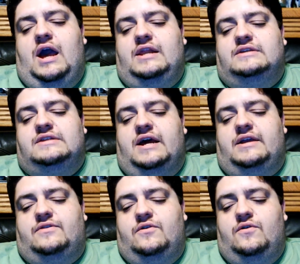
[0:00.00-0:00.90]
and he's
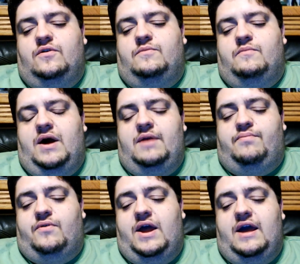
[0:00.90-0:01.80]
like, dude, my
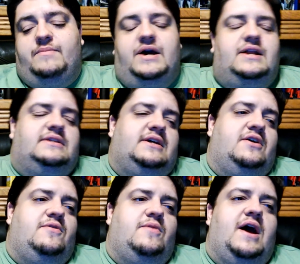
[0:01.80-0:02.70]
prey, I'm not going to
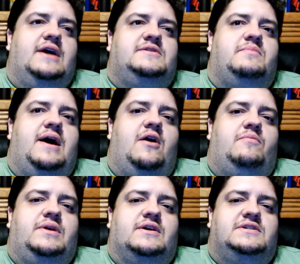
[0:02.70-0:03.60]
tell you guys
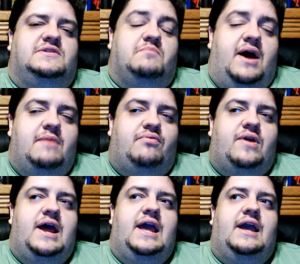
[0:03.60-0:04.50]
about because he's my
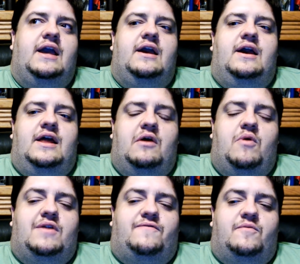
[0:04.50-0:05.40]
prey, and I
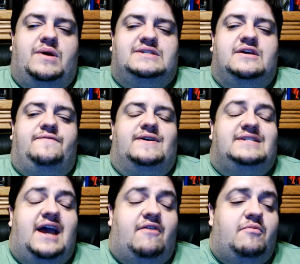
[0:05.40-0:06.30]
want it for myself. I
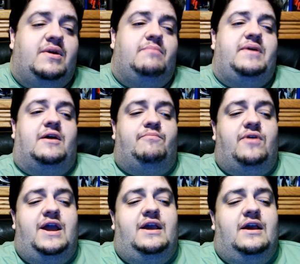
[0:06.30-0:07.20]
say, everybody pick a
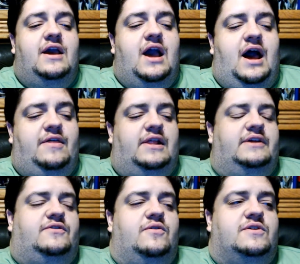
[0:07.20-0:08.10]
prey. And they're
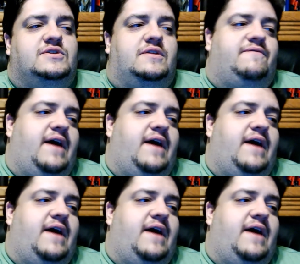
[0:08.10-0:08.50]
like, dude, there's only